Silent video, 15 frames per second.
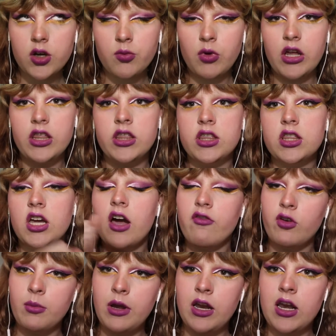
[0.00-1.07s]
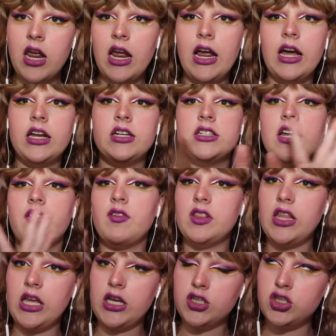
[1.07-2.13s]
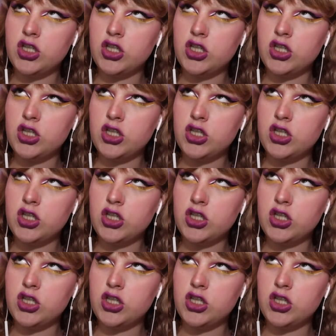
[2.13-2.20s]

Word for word: with the government and everything.